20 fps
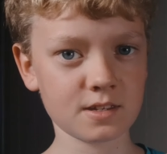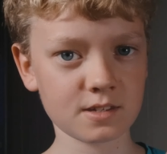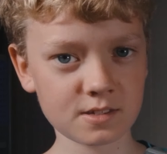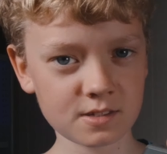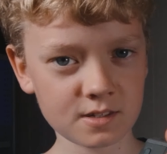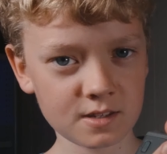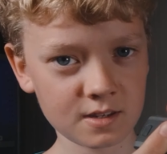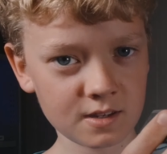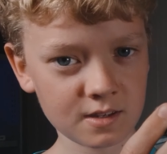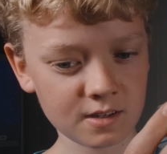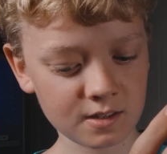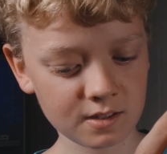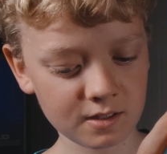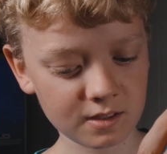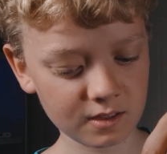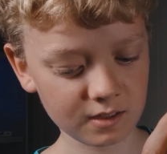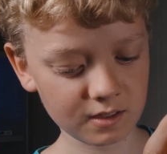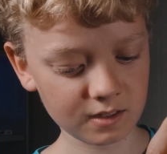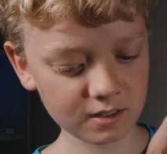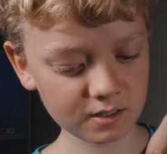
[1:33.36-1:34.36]
this
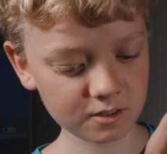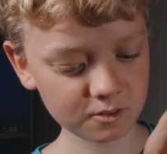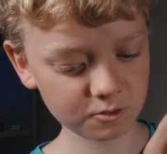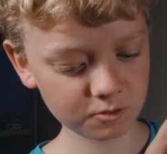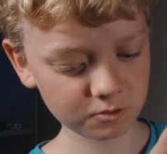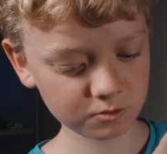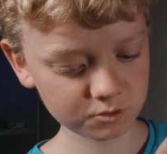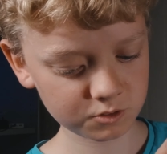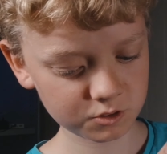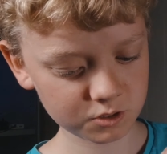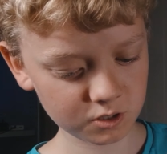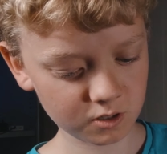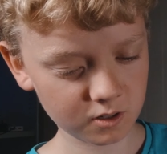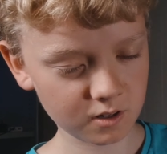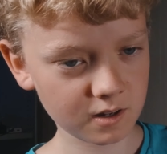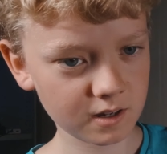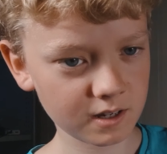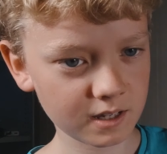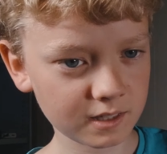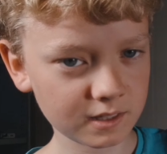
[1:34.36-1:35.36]
little
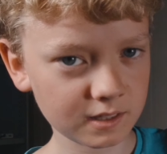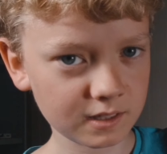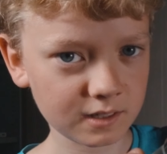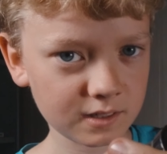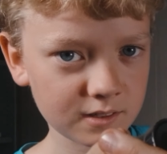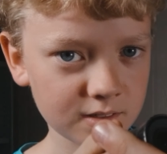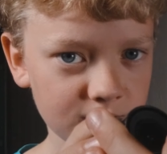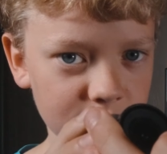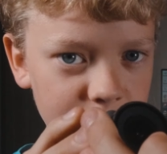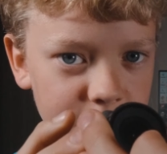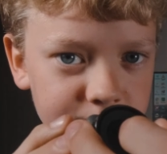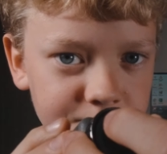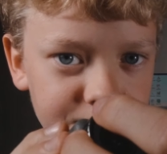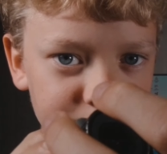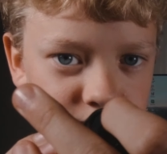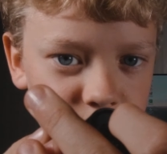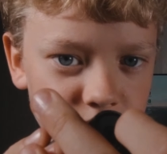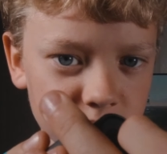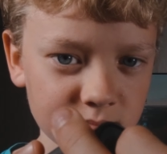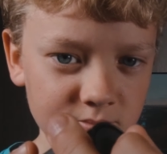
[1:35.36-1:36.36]
tiny
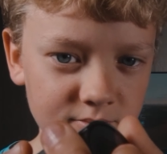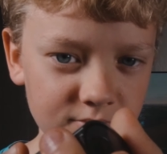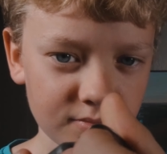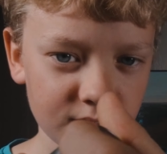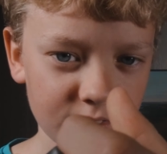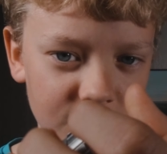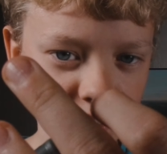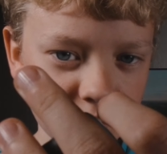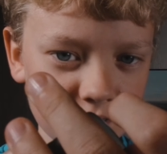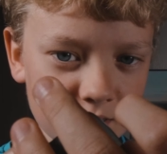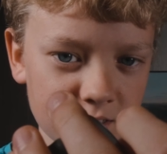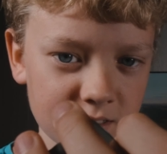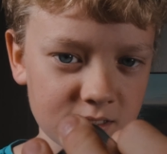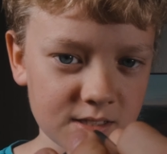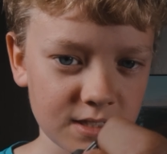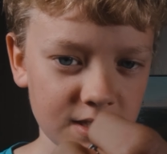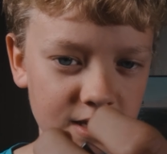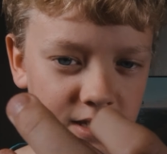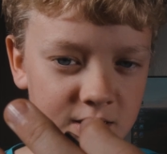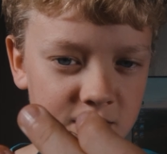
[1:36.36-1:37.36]
has
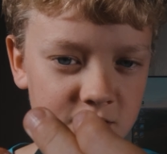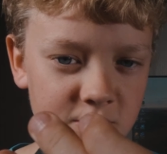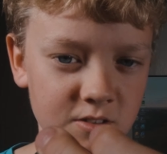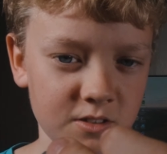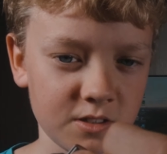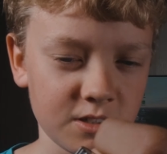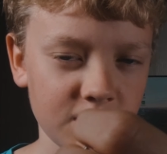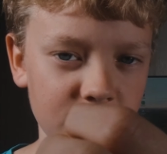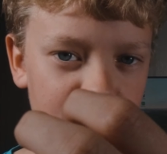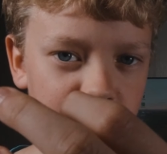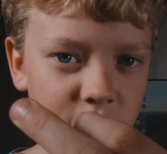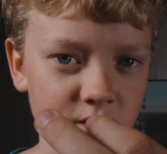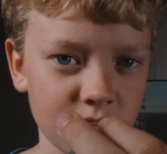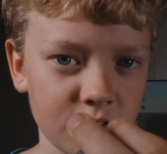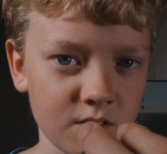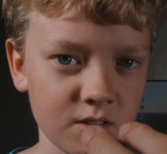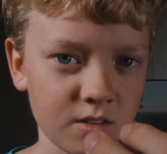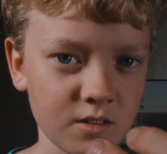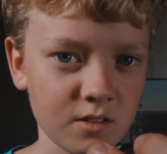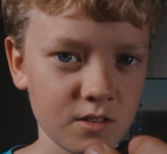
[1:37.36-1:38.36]
this lens on it
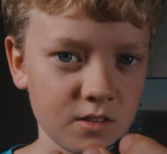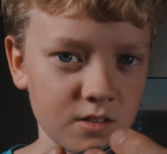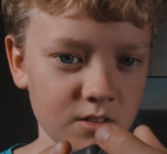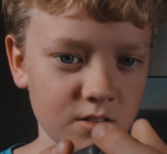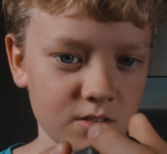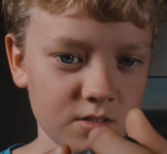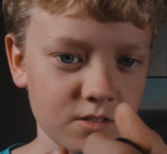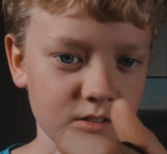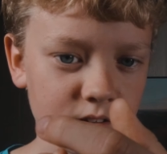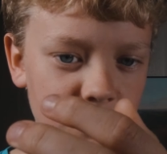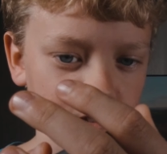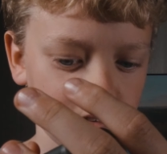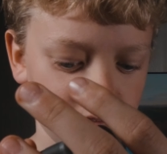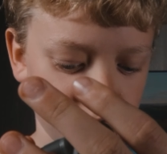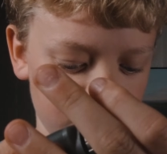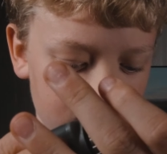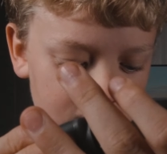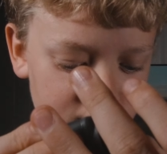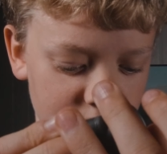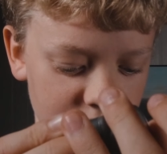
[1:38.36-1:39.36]
so
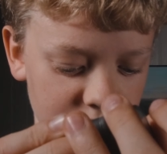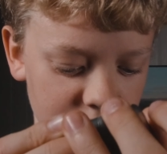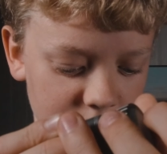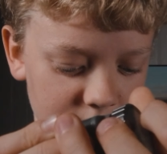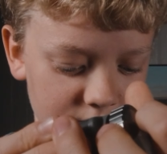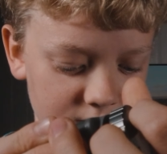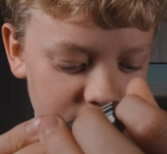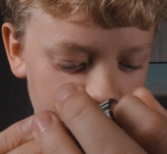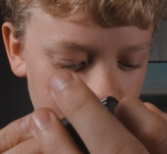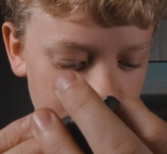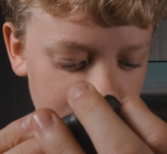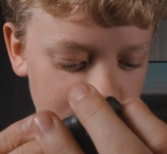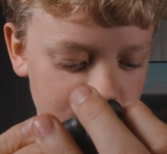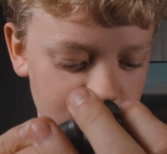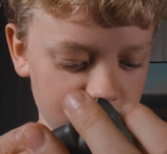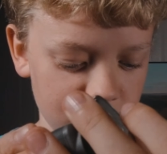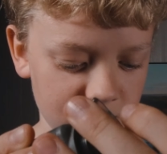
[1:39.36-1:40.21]
if you take that